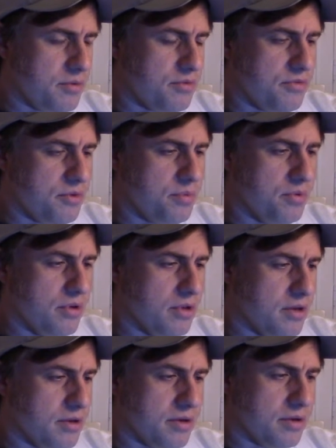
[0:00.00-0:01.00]
in football.
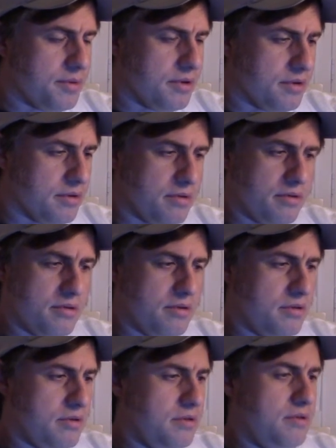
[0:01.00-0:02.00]
I mean,
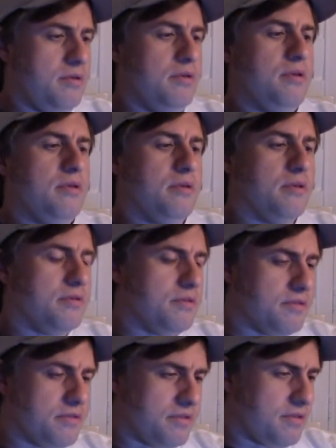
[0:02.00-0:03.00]
they're
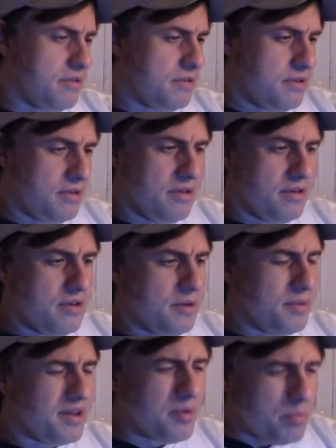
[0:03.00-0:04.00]
just
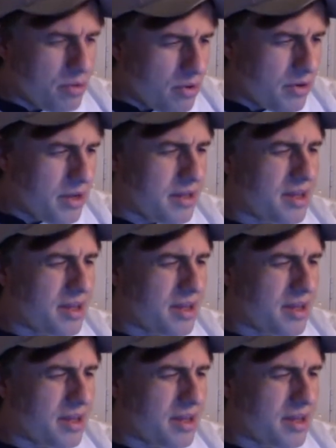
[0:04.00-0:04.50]
they got blown out.